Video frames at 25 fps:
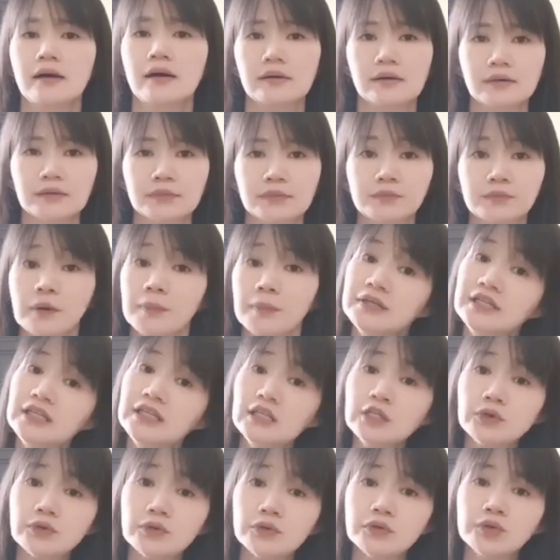uh,
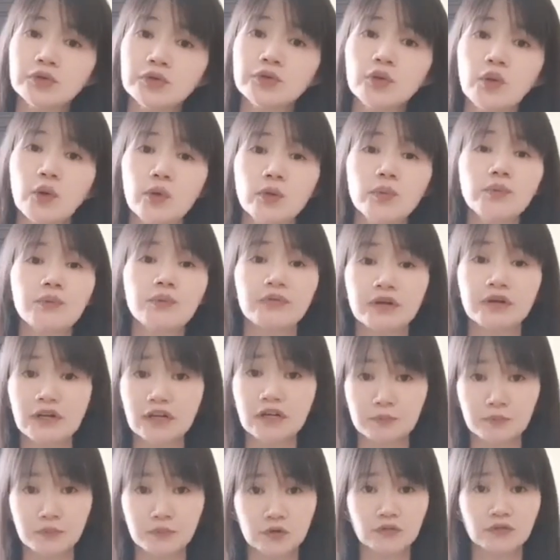Property Guru Loan
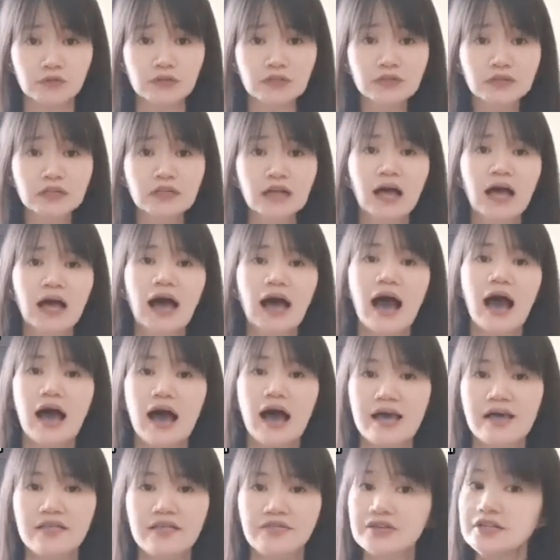Pre-Approval.
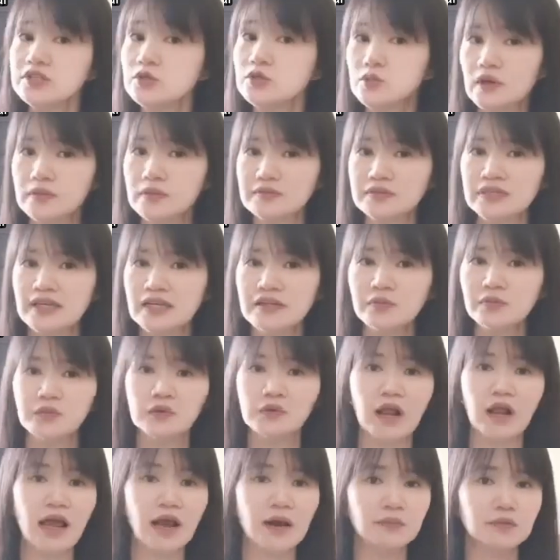Uh, this website
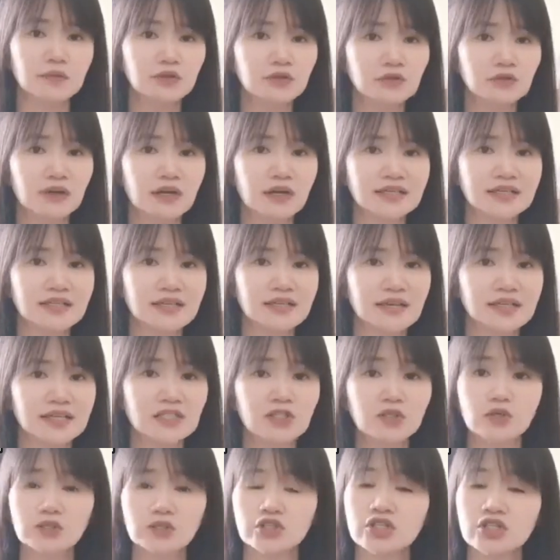would help you to
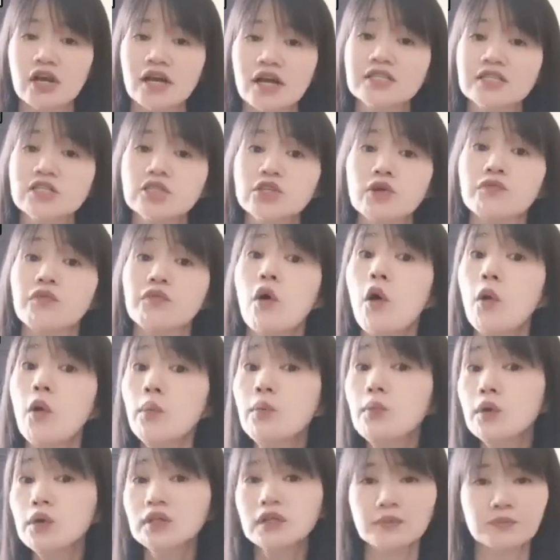assess your chance of
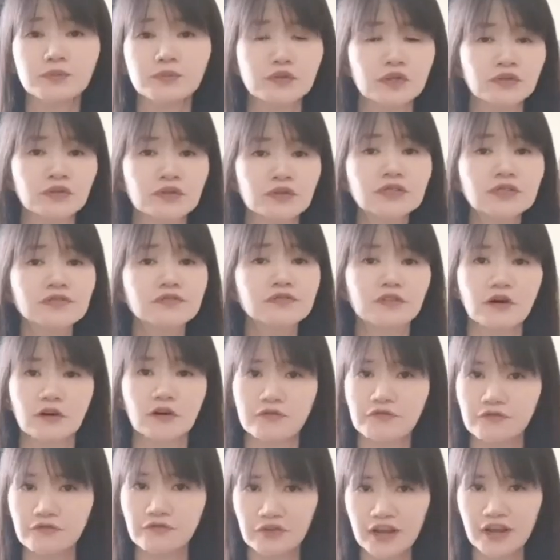home loan approval
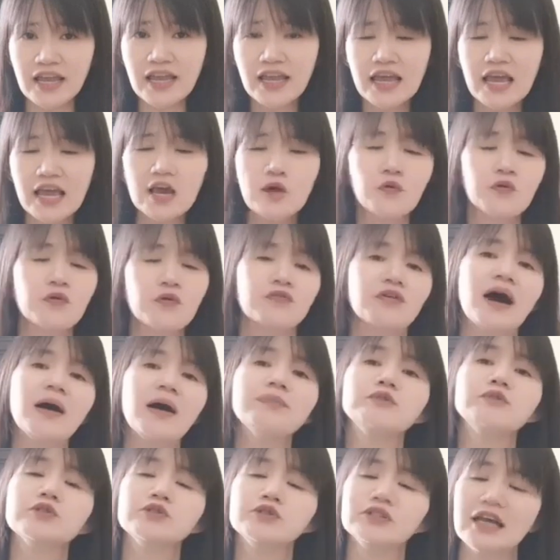for free with
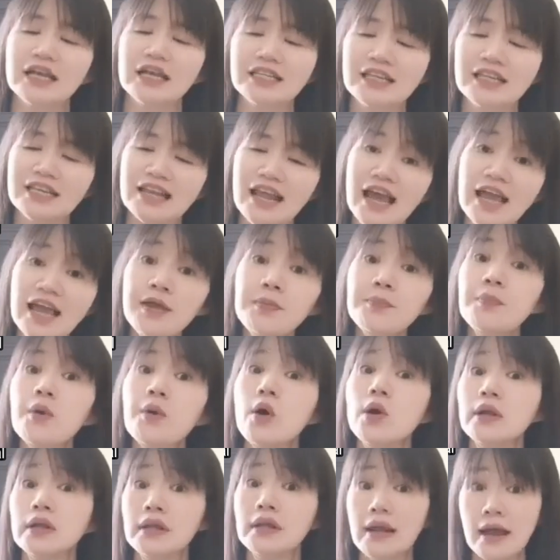up to ninety-nine
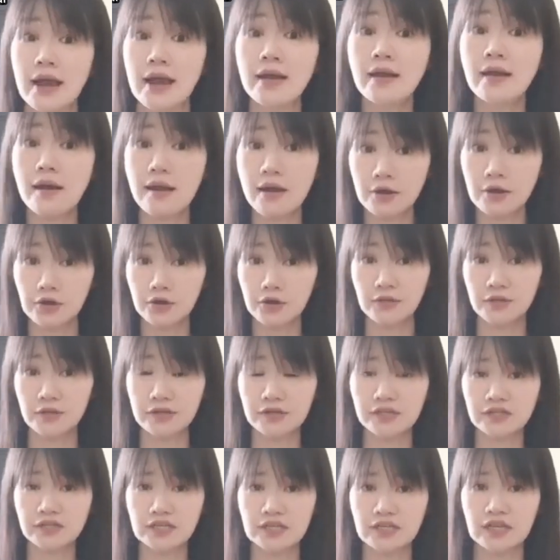point nine percent
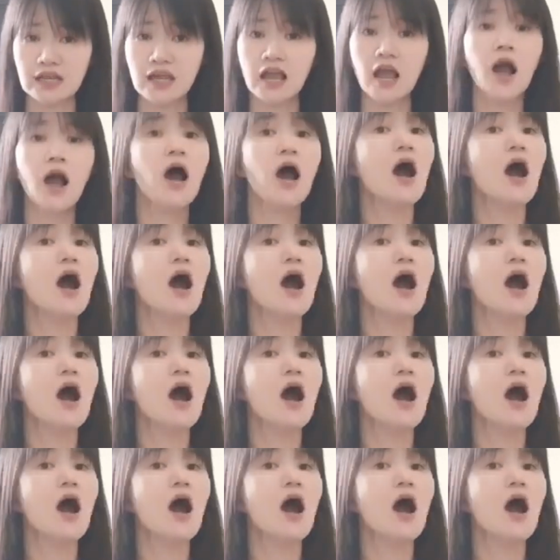accuracy.